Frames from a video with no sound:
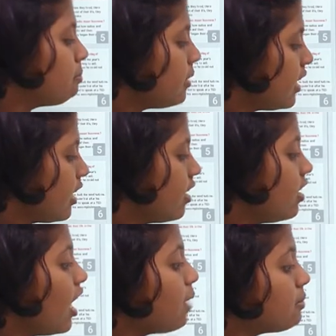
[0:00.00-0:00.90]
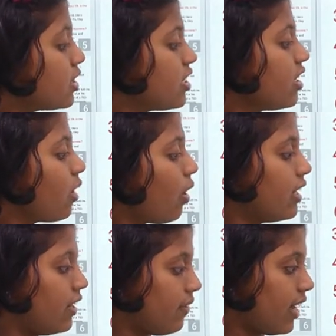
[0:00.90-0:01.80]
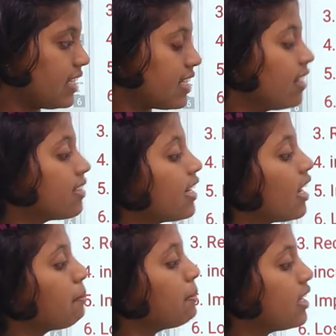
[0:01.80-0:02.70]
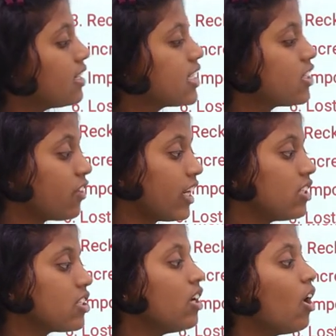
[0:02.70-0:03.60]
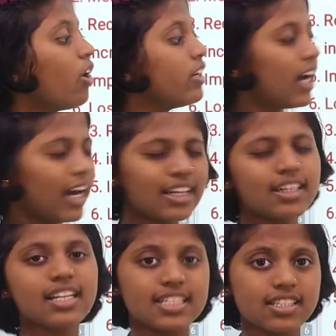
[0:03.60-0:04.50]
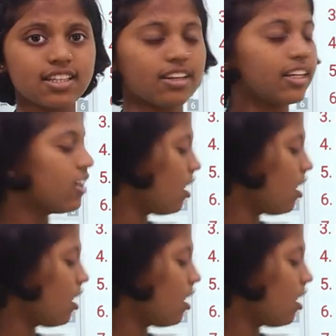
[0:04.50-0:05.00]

meaning a machine or device that appears strange or unnecessarily